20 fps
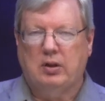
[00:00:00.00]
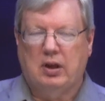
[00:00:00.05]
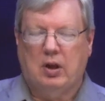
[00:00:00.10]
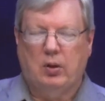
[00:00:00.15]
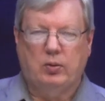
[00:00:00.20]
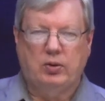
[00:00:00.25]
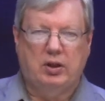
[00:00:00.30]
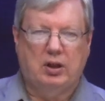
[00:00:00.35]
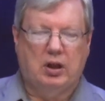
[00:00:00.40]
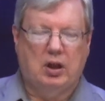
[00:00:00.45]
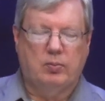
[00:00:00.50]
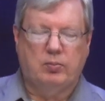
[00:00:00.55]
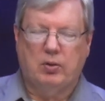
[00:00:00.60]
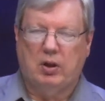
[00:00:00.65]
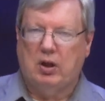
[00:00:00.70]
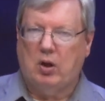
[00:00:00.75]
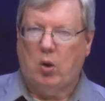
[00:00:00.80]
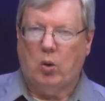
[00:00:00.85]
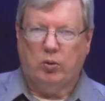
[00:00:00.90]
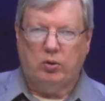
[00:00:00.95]
I would get up
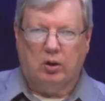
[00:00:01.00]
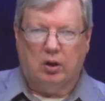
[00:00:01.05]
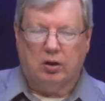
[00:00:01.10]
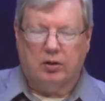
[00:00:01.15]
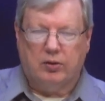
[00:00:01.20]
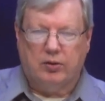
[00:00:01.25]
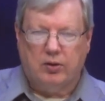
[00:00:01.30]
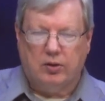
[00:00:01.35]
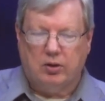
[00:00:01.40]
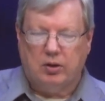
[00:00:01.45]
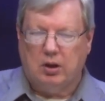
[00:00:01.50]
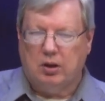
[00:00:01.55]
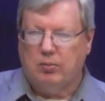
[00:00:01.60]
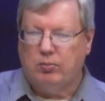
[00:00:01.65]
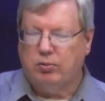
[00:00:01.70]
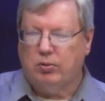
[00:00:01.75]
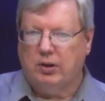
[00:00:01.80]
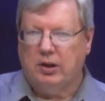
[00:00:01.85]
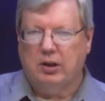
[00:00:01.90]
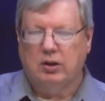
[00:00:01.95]
at dark 30,
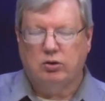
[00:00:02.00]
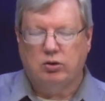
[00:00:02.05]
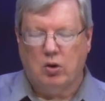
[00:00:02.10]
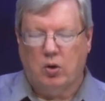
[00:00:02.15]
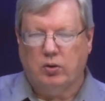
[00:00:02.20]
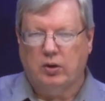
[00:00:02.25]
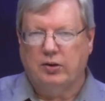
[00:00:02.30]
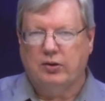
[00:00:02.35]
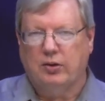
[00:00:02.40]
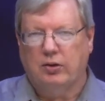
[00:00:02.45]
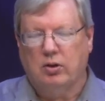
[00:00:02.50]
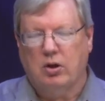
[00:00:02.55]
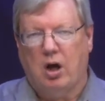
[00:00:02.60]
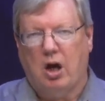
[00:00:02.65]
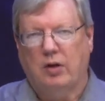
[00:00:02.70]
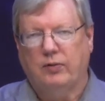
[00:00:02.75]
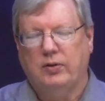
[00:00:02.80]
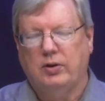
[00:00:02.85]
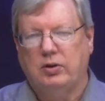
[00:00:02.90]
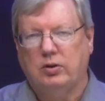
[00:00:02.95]
bring donuts and
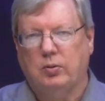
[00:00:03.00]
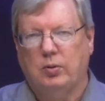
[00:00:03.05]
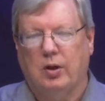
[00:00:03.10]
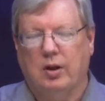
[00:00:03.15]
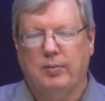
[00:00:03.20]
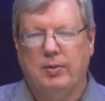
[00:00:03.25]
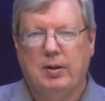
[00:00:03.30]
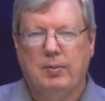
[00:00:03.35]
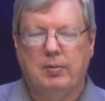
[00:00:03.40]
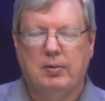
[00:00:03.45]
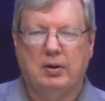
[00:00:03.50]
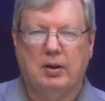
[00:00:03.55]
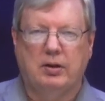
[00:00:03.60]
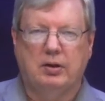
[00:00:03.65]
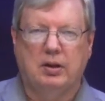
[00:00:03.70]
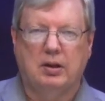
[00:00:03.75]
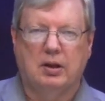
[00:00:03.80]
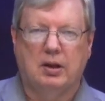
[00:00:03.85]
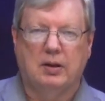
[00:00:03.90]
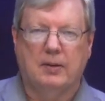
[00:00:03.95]
coffee to all the people on
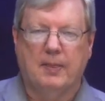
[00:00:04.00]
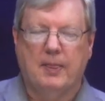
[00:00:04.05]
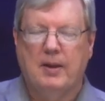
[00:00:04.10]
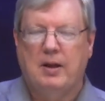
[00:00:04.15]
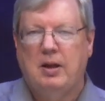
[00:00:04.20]
the